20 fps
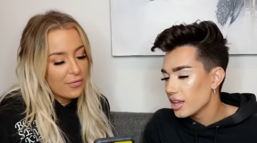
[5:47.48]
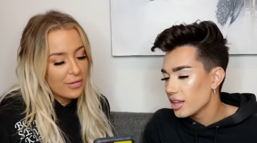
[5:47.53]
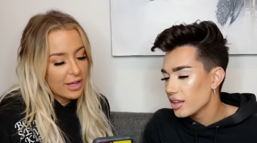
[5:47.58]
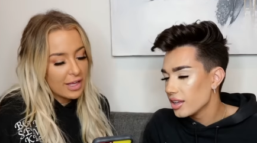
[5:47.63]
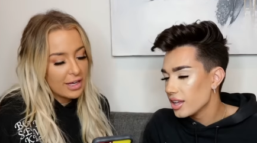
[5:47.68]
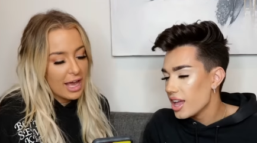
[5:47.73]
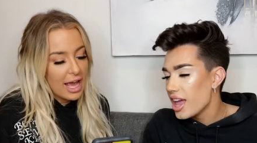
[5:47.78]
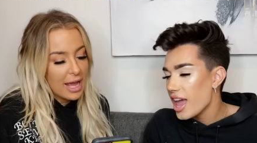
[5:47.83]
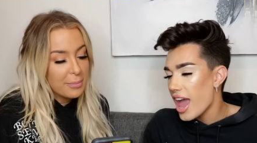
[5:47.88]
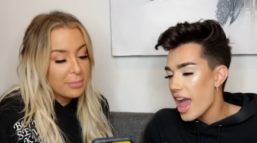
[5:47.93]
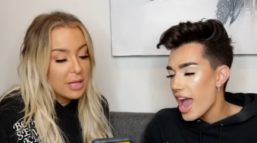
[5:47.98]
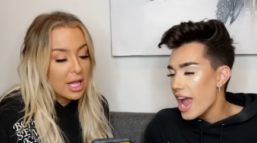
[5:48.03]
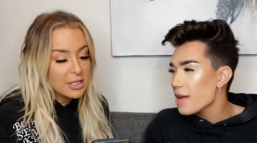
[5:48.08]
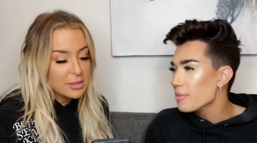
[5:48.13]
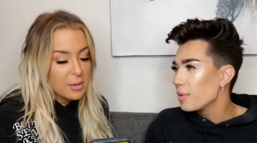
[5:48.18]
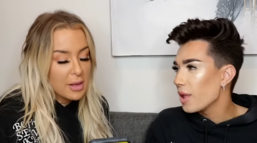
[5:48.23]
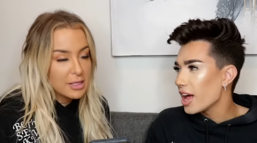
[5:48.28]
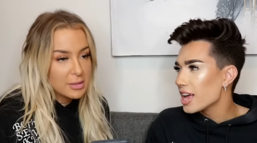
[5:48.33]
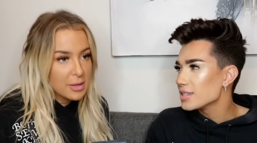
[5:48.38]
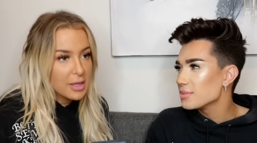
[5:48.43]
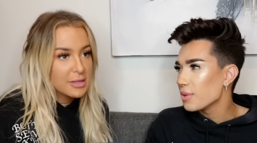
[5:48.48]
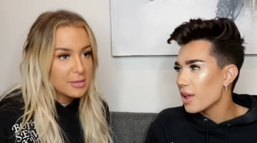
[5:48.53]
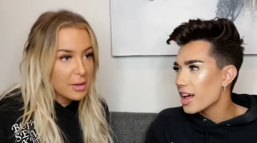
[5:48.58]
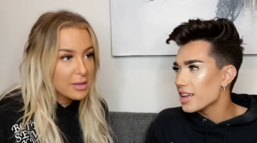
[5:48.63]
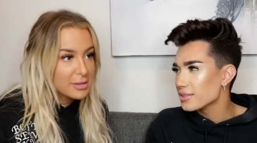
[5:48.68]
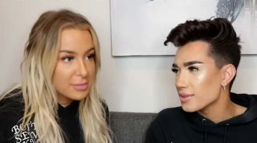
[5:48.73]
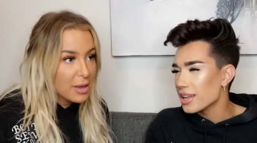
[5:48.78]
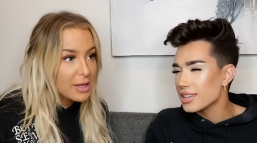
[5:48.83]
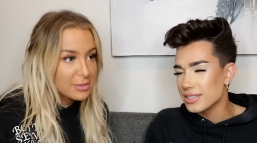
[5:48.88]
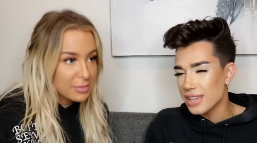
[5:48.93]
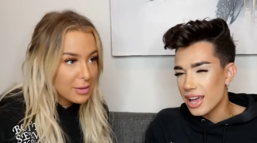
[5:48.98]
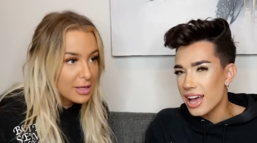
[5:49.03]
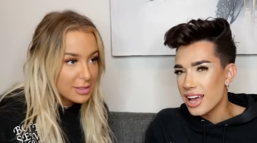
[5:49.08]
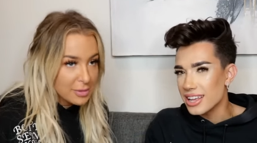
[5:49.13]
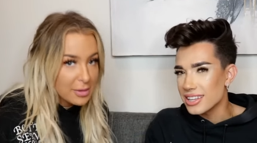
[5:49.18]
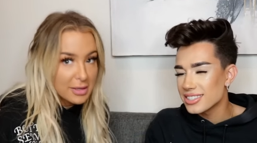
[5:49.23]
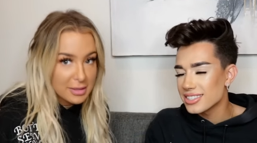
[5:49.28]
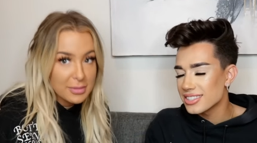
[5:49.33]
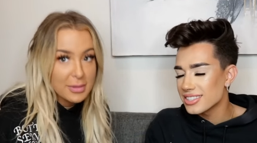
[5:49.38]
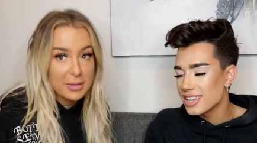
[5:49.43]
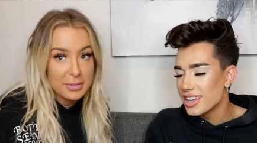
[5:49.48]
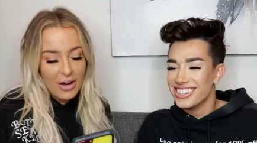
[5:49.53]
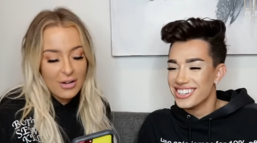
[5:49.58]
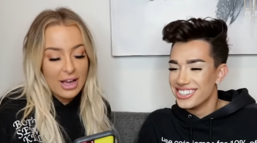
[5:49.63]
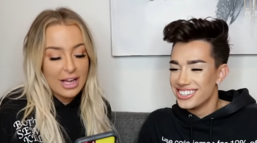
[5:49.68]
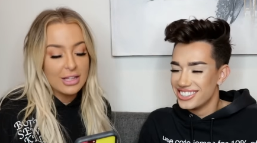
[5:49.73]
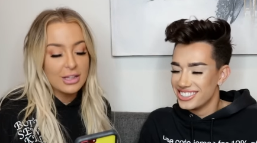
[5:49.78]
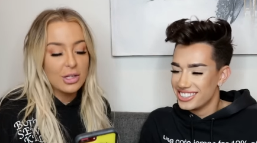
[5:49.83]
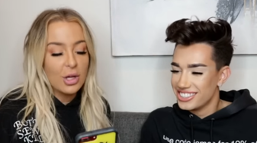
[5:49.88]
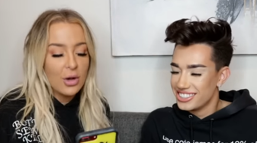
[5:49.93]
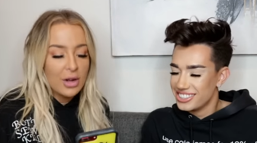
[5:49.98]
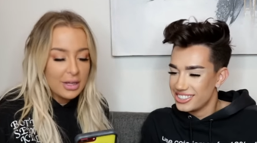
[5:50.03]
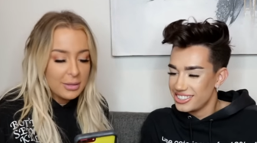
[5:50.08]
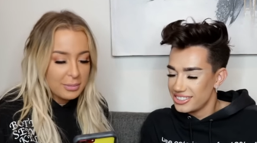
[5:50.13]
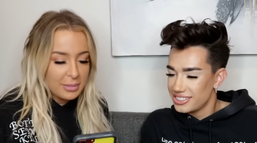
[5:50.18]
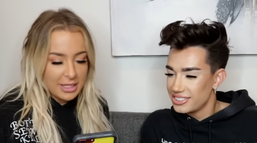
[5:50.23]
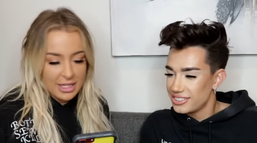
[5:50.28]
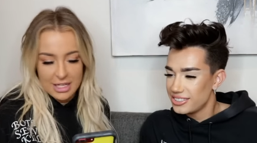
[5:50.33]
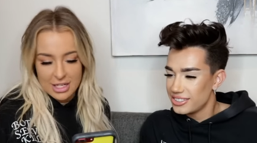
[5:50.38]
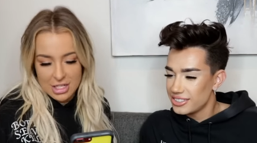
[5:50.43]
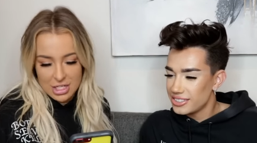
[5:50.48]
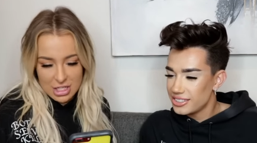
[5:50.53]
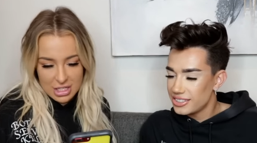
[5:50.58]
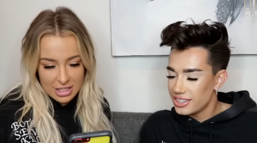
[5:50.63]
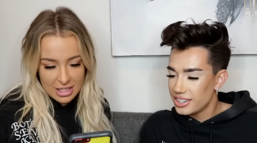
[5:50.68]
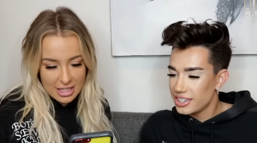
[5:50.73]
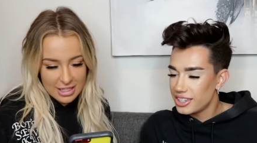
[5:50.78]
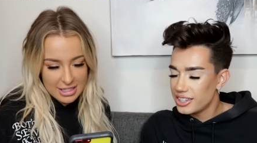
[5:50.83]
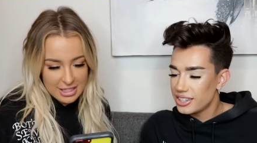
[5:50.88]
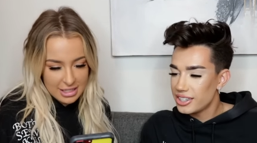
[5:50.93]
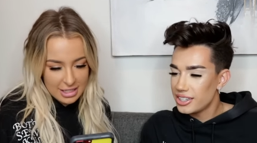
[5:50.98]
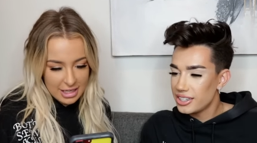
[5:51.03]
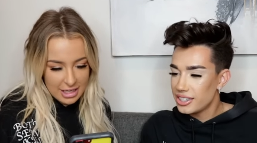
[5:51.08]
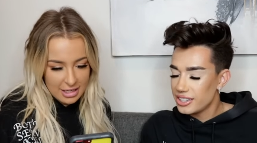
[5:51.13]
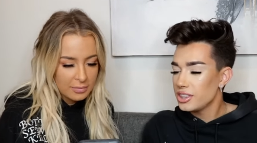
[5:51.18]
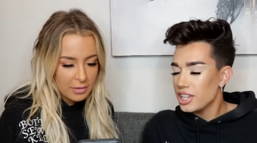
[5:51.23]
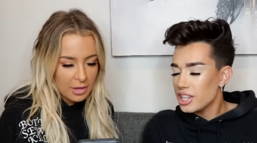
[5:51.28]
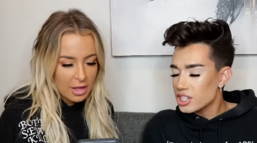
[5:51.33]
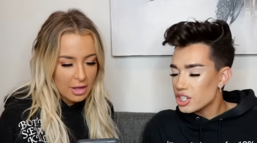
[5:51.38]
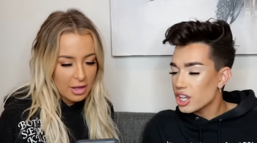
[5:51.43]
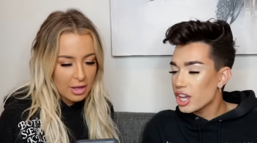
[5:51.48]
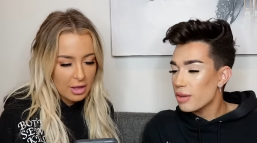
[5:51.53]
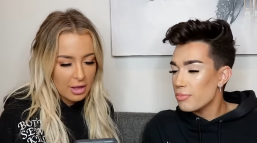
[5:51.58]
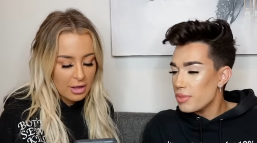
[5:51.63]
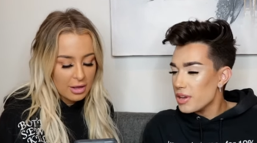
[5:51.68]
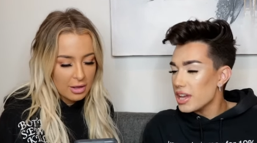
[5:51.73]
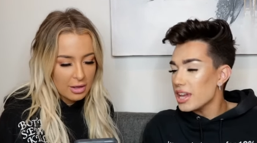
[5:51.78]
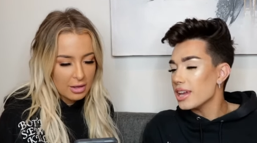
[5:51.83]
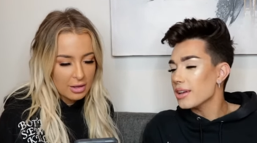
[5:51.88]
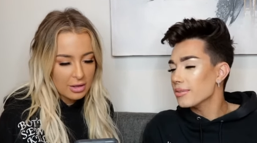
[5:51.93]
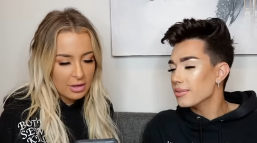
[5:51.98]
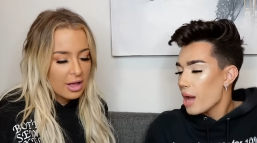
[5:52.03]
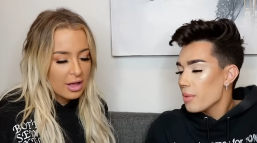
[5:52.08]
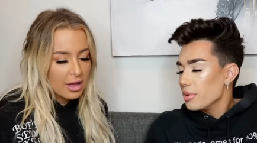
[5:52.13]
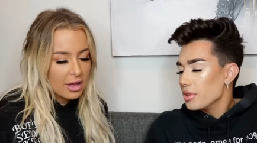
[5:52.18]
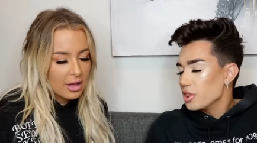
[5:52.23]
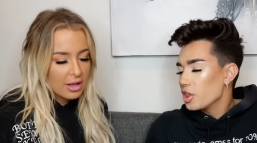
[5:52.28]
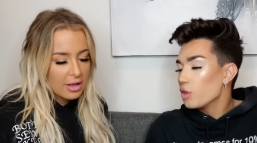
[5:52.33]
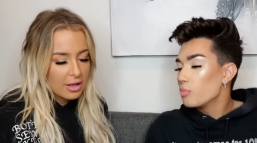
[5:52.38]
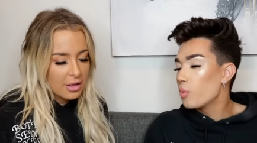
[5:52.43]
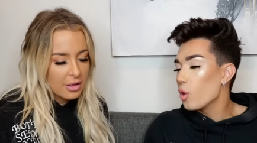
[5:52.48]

Speaker 1: Fit A plus plus plus plus plus plus plus plus. Okay, Loren Beech. Let's see.
Speaker 2: These are like a B. I mean, they're